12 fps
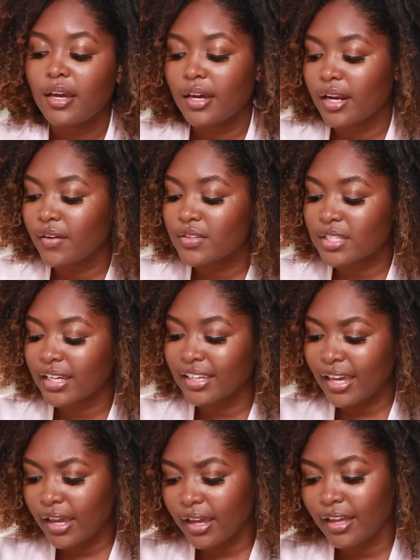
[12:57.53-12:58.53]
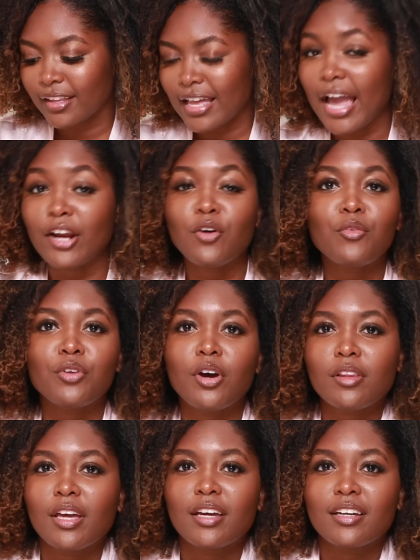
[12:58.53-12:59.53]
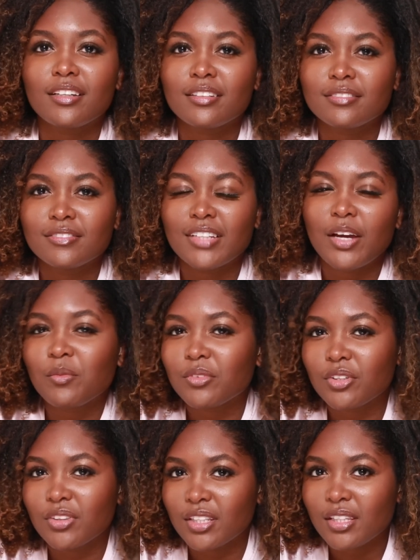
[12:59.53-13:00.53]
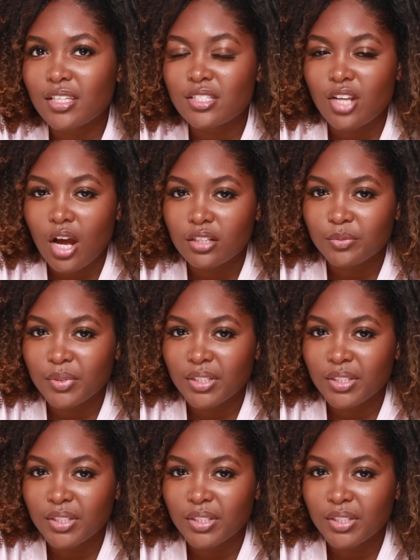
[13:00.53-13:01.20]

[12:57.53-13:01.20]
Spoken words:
And I was like, yeah, I don't know, like, you think they stalked